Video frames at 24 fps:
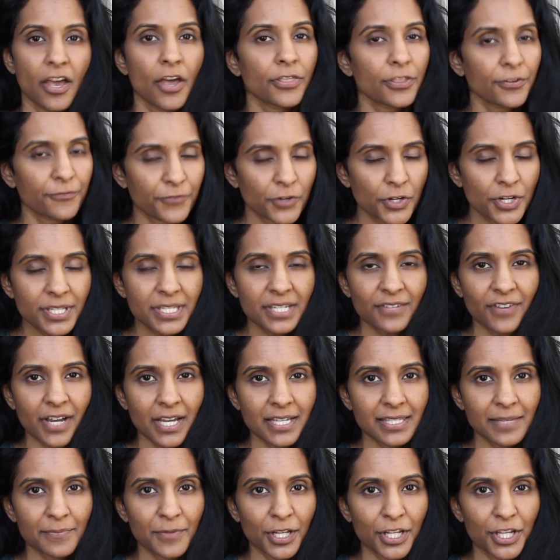The first
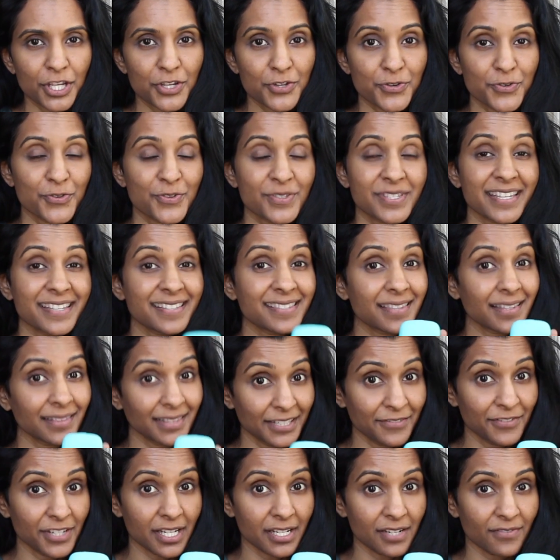device I'm gonna use is the
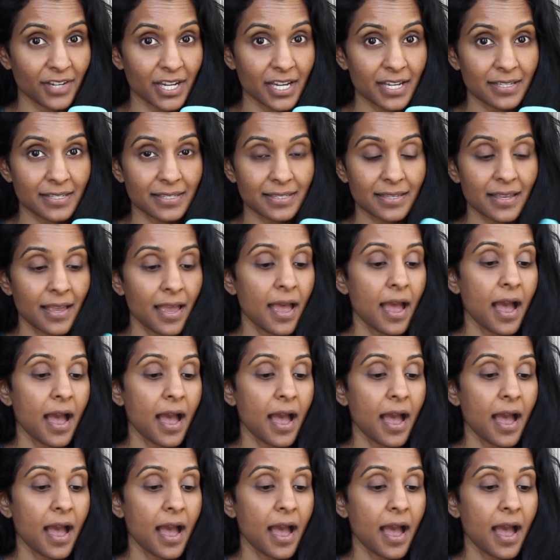Livia device.